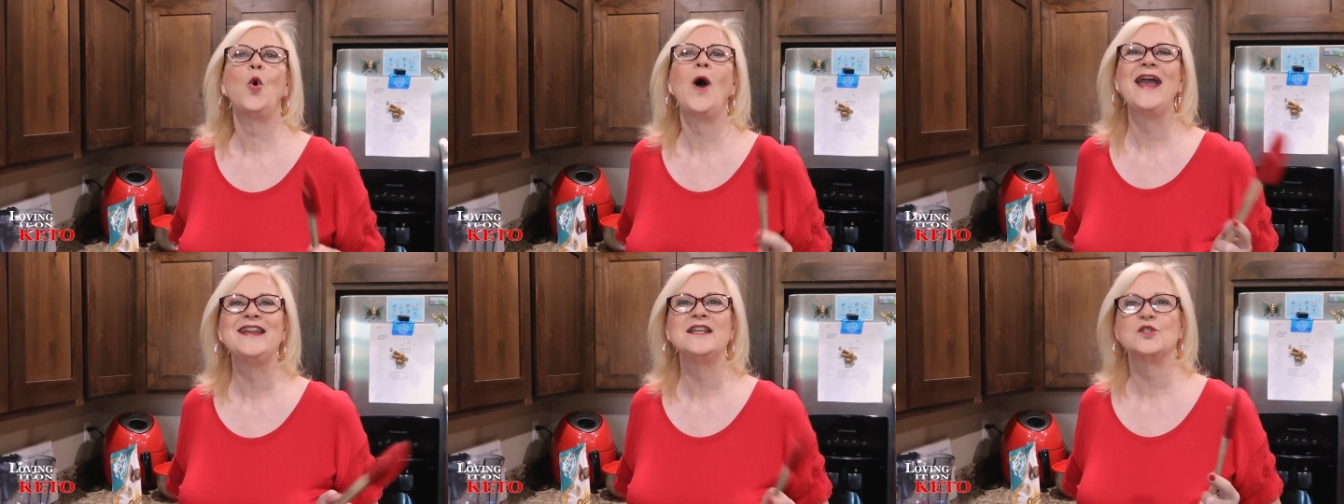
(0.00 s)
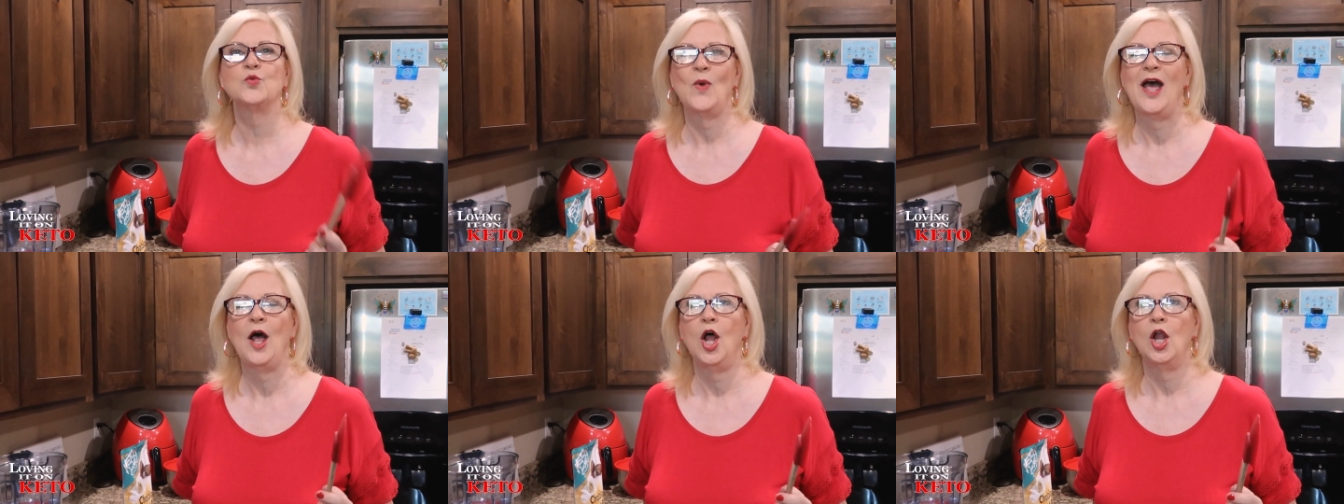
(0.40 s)
quite as
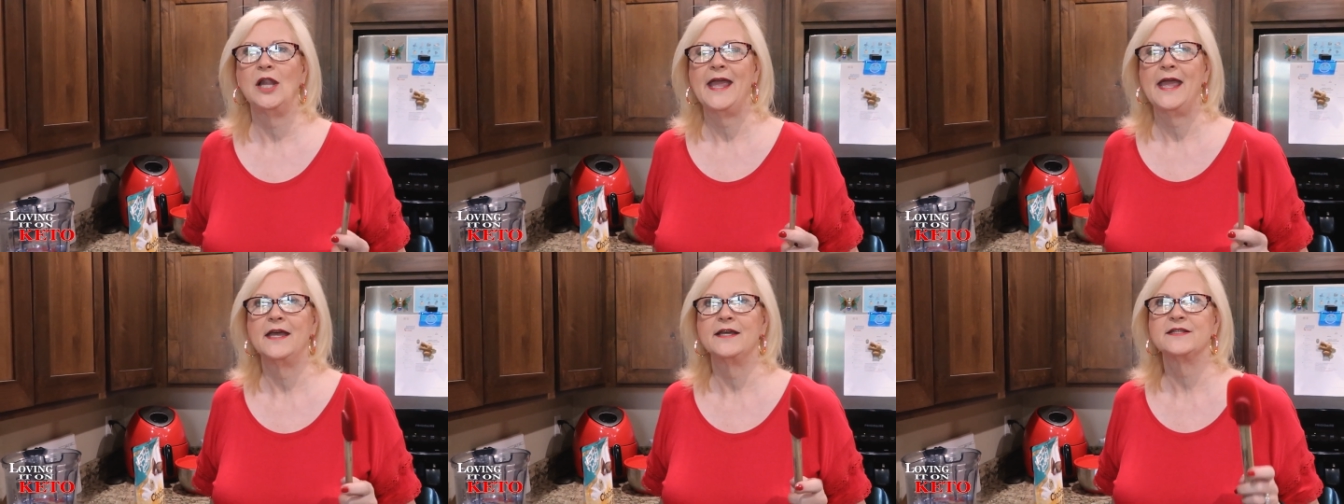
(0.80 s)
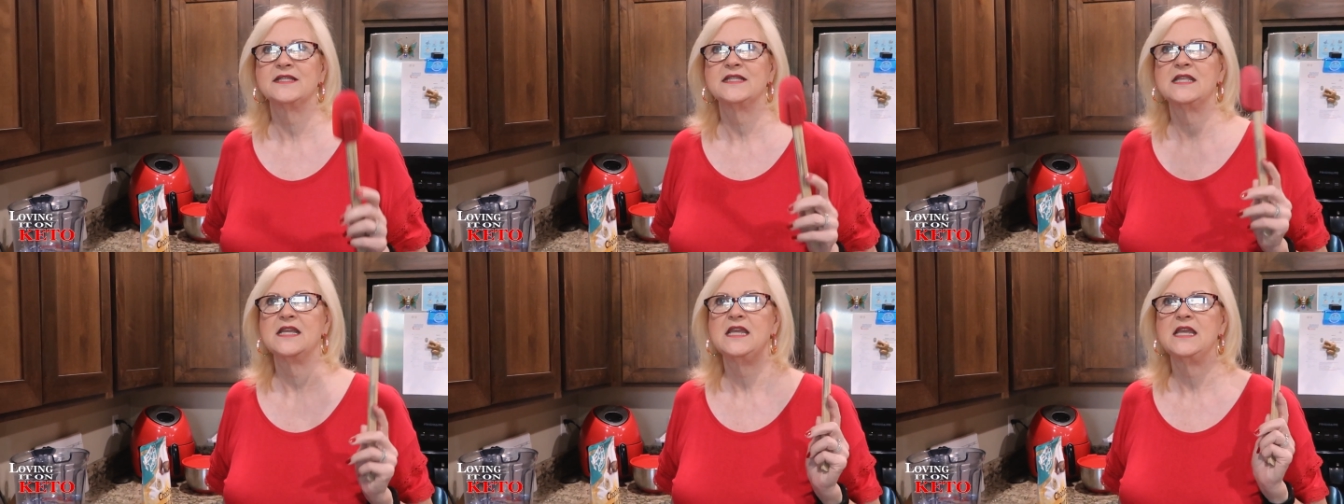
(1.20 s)
well as
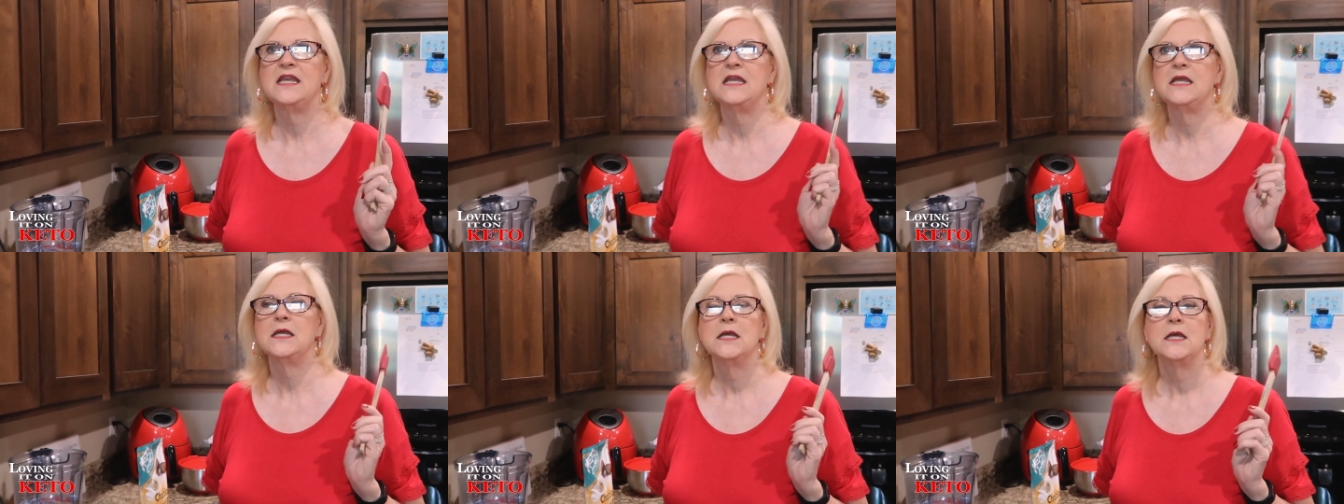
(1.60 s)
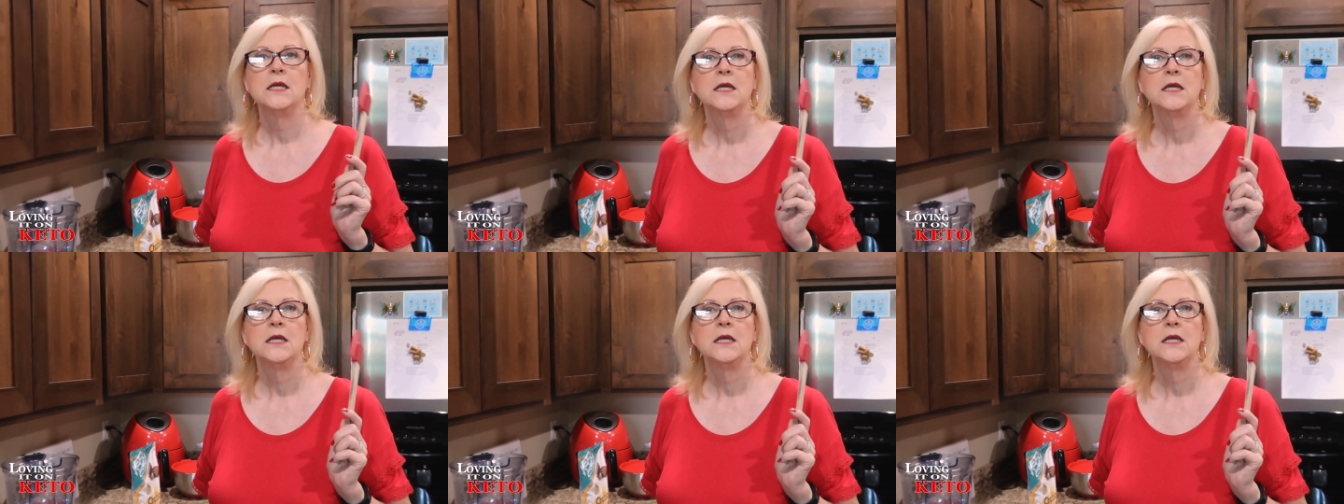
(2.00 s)
the